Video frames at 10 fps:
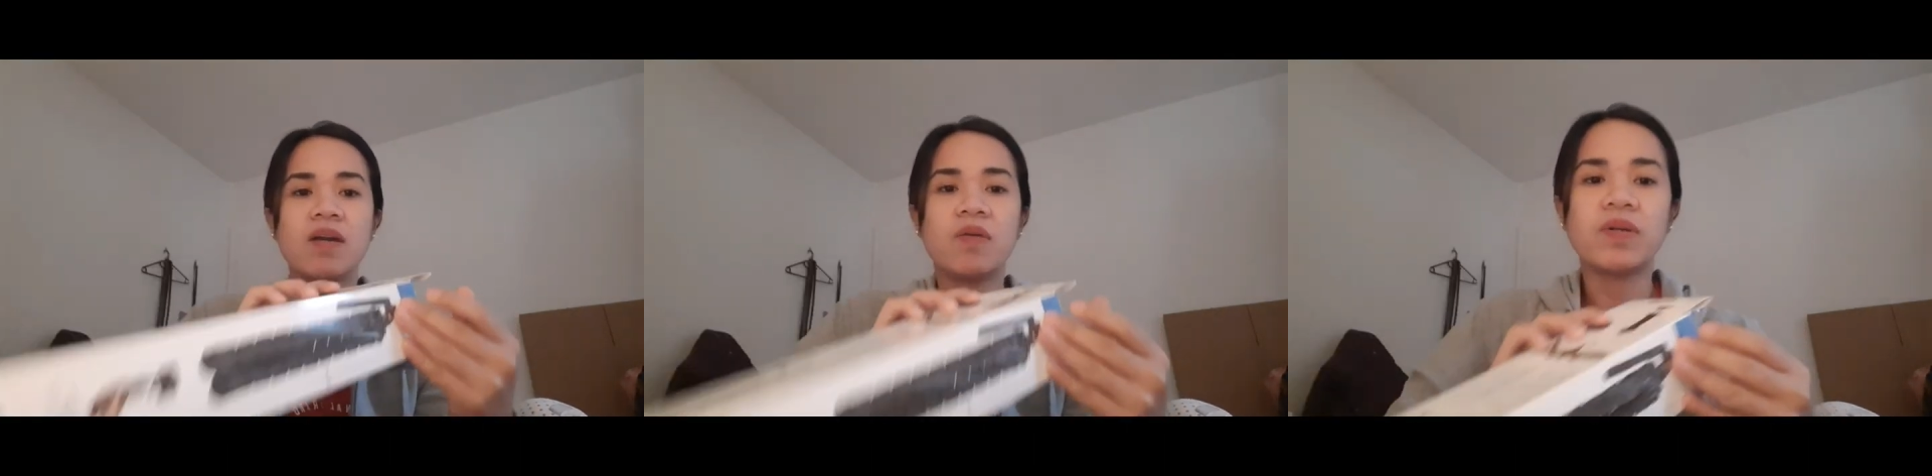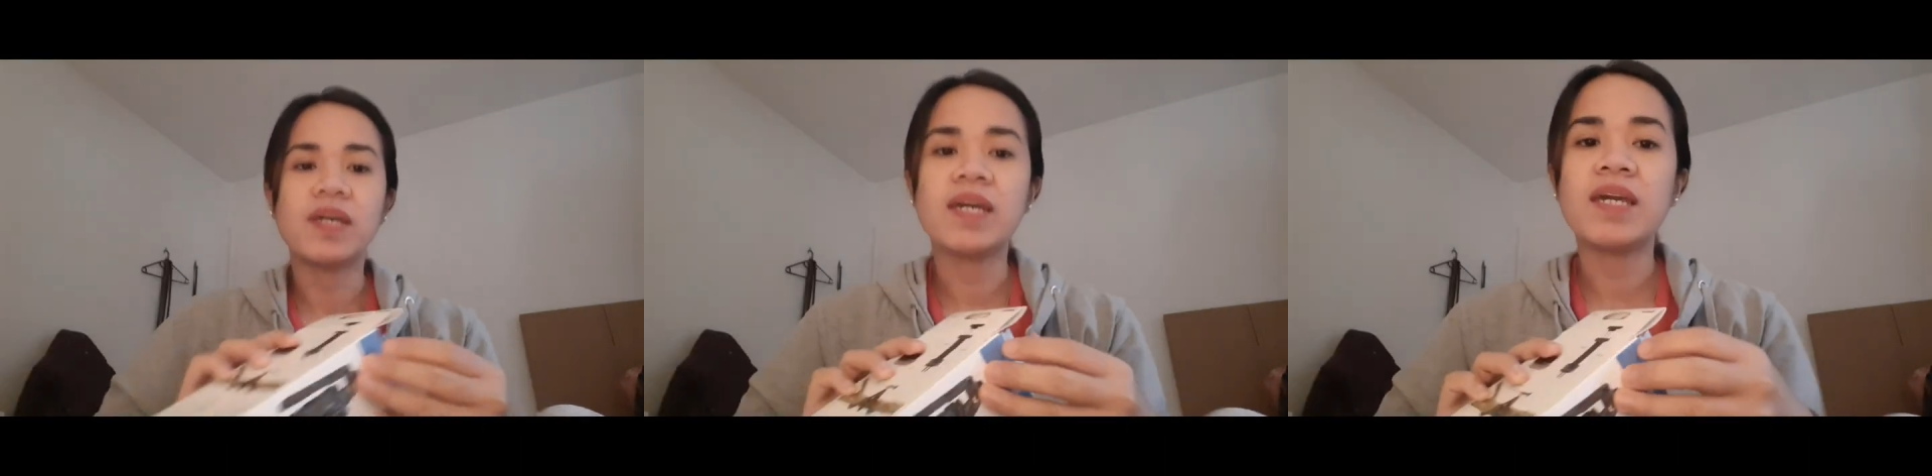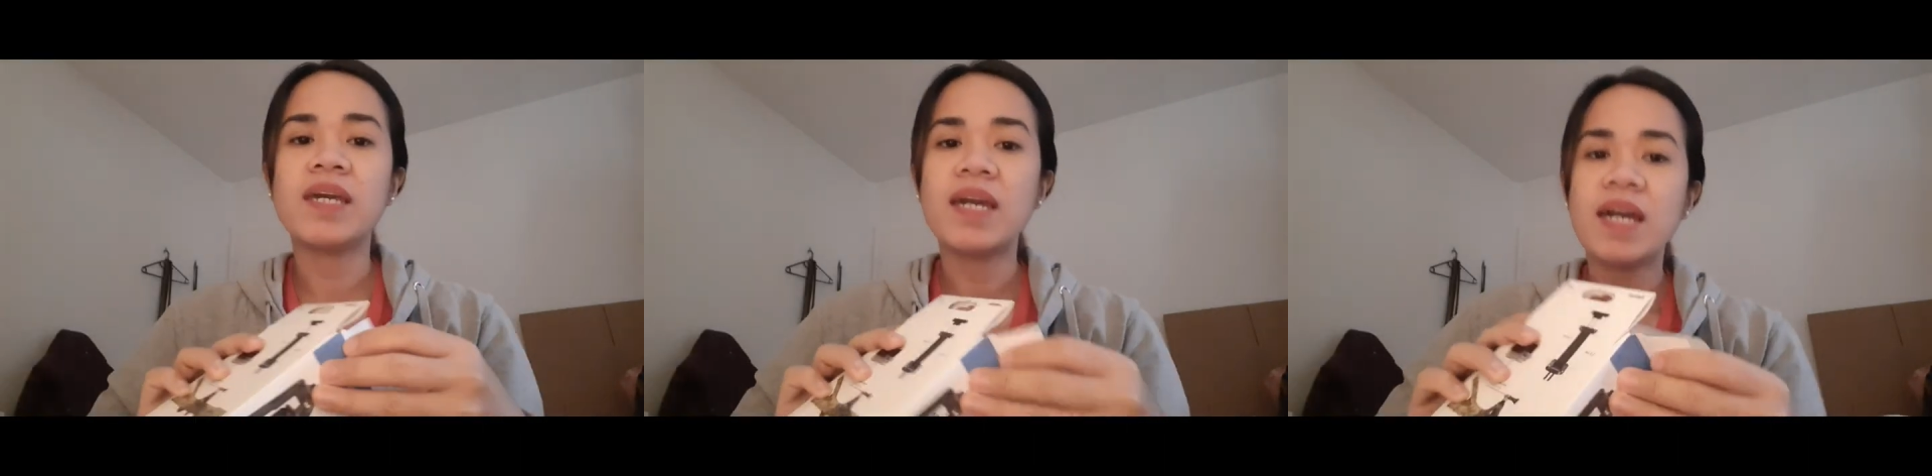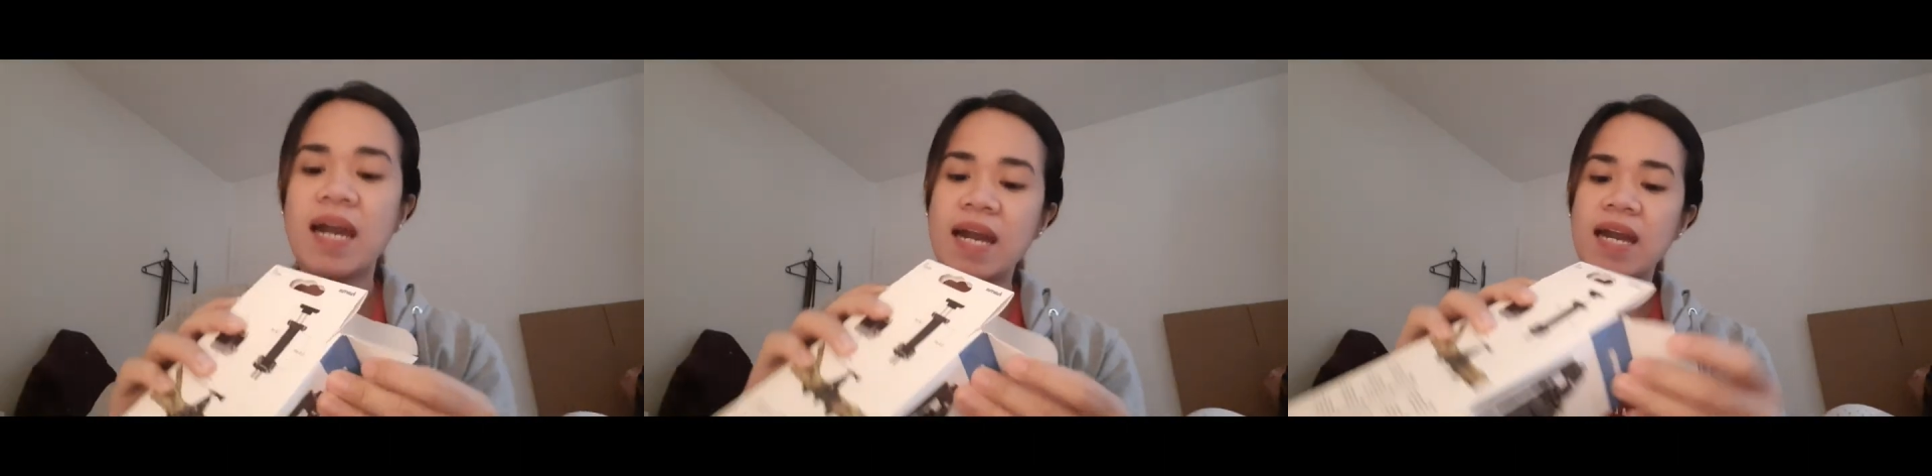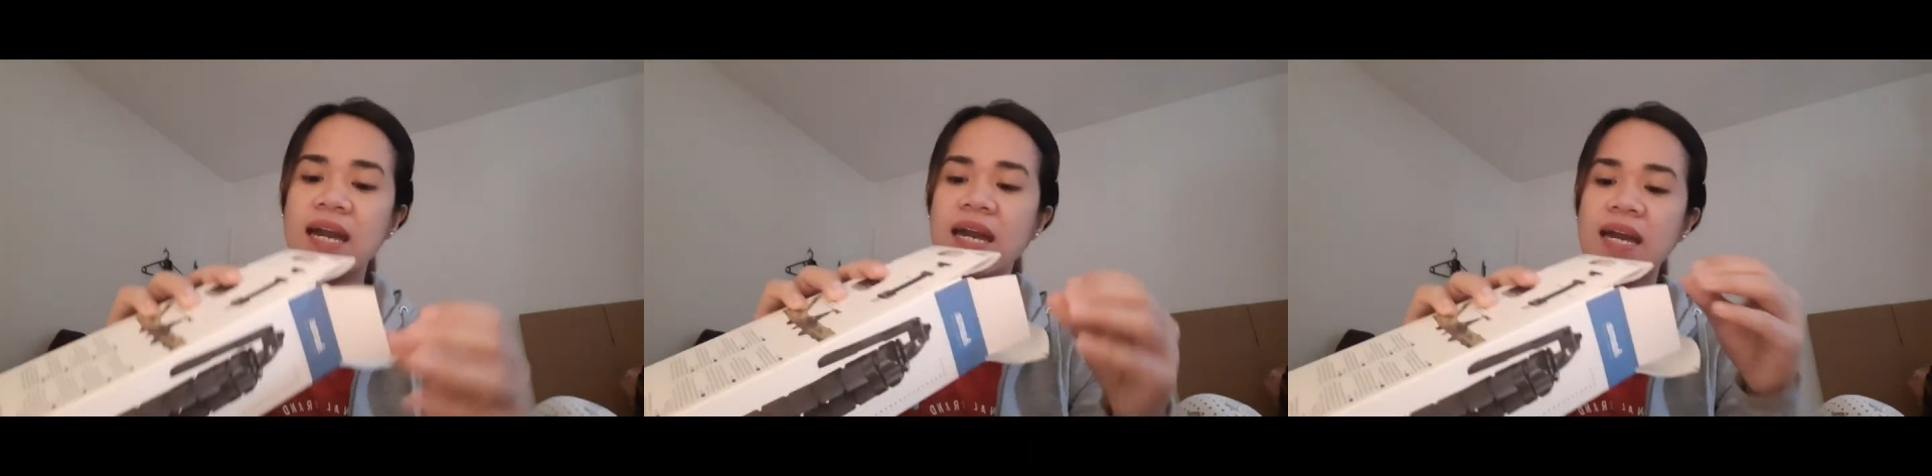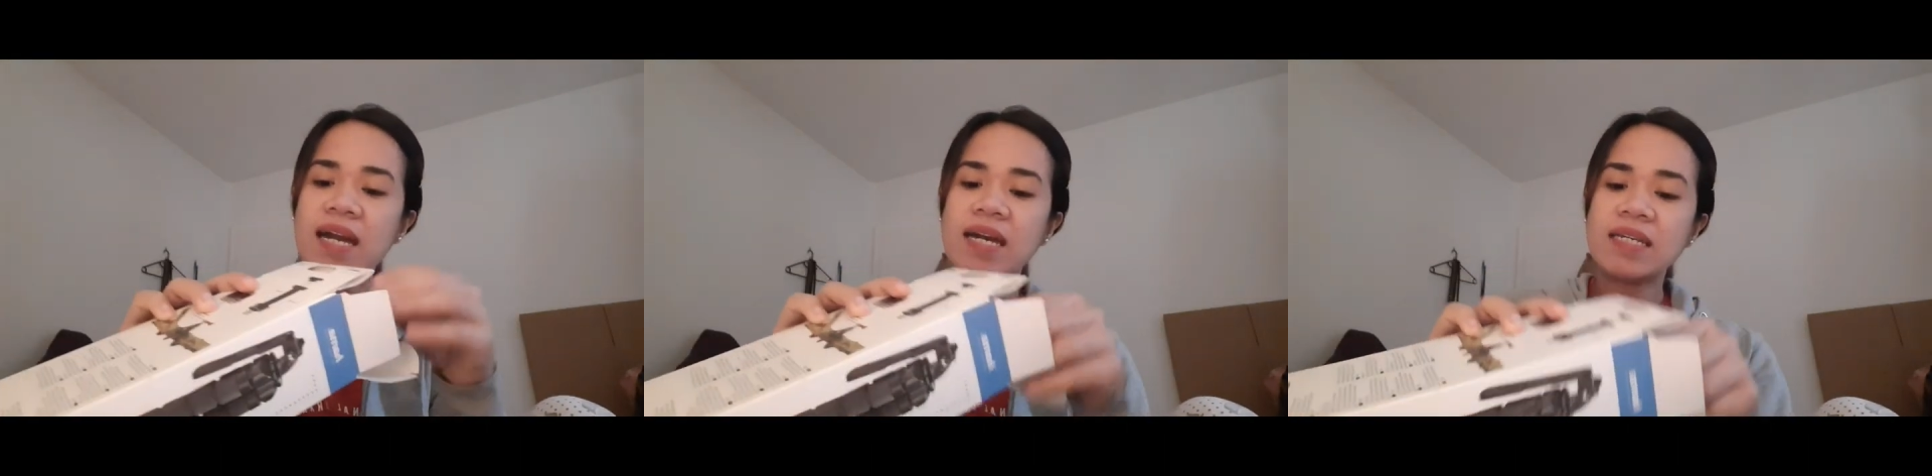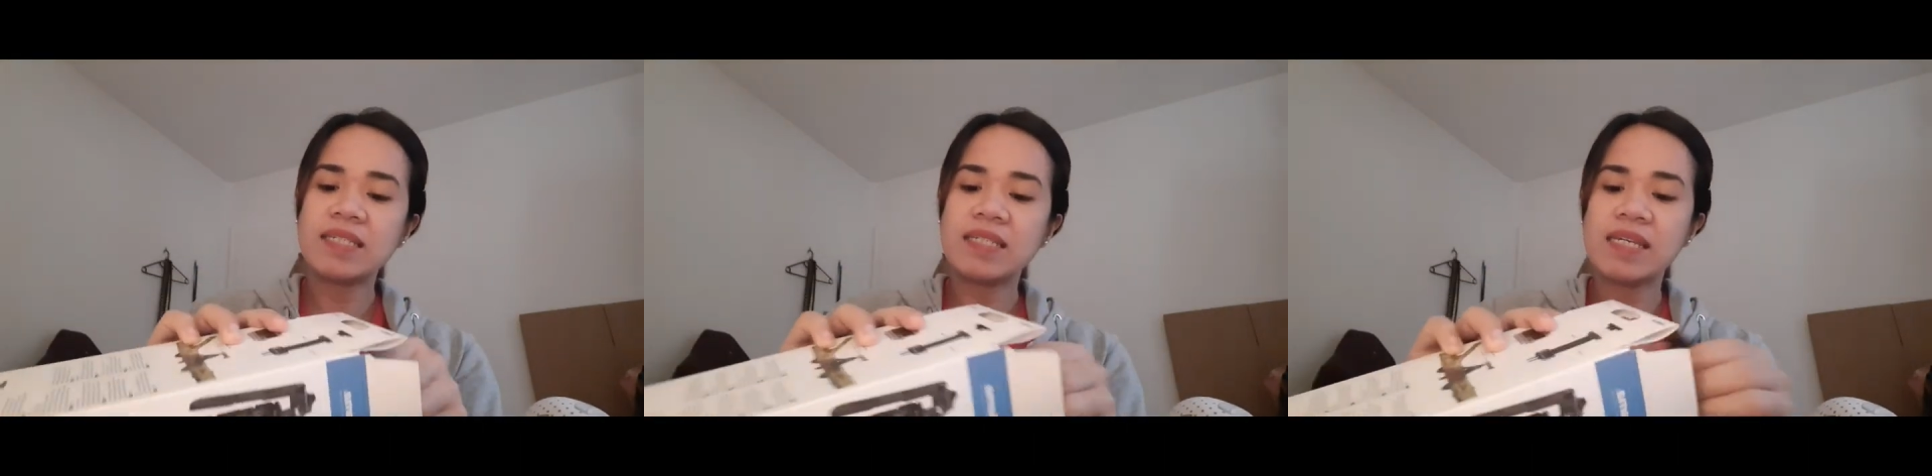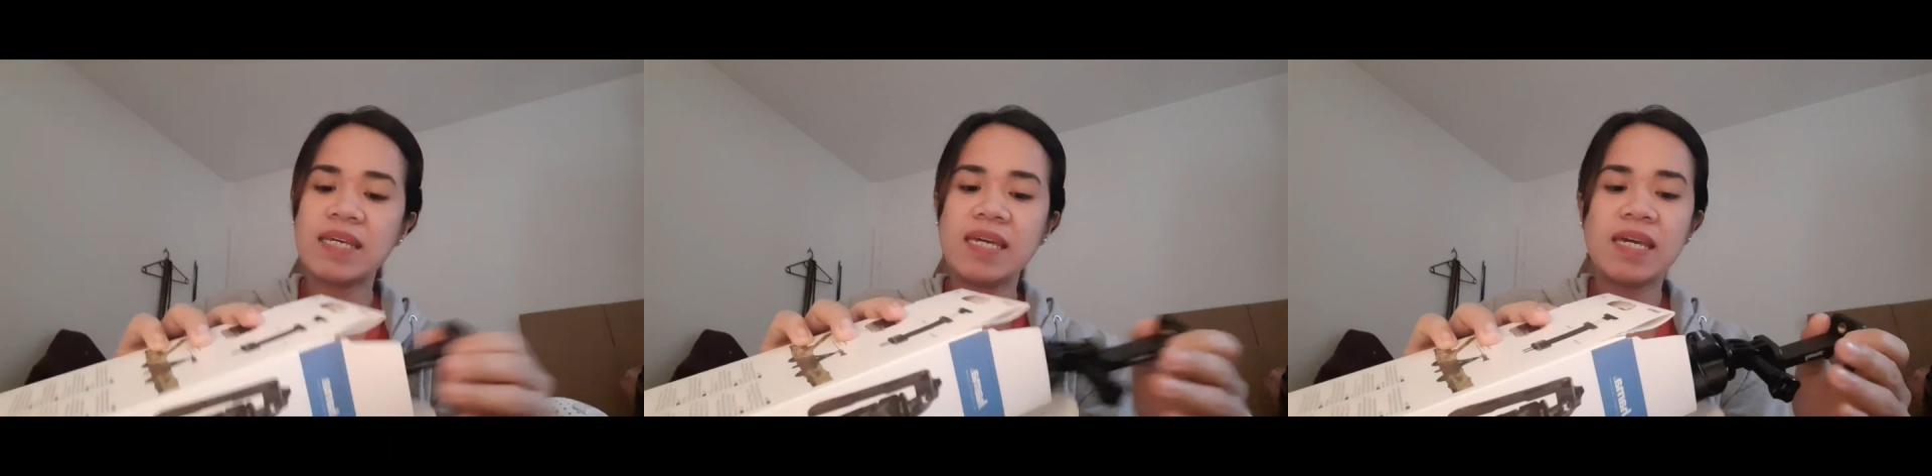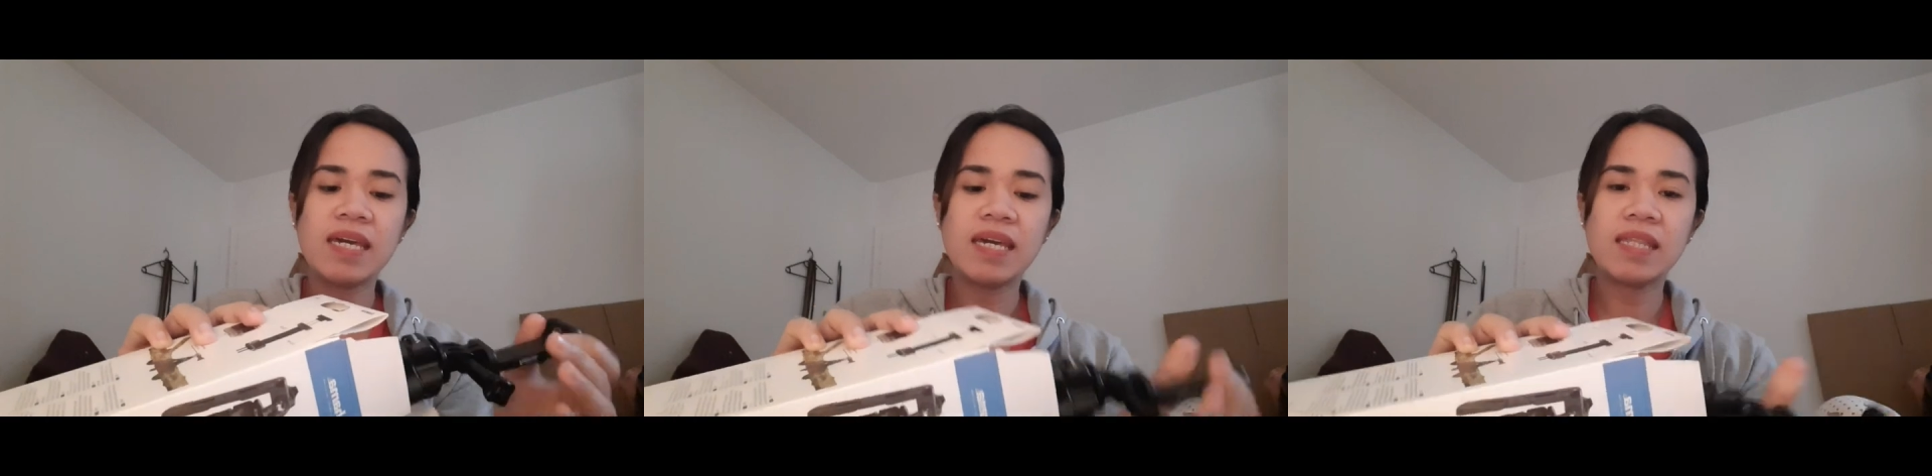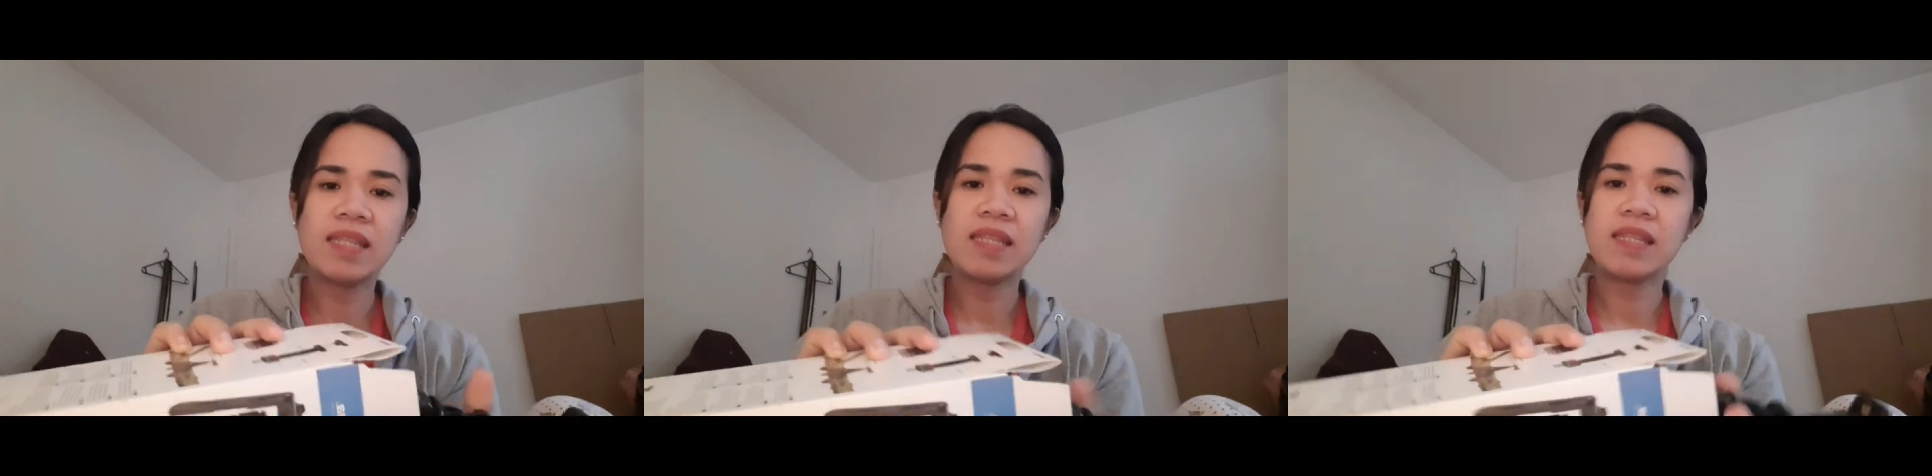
Okay. As in,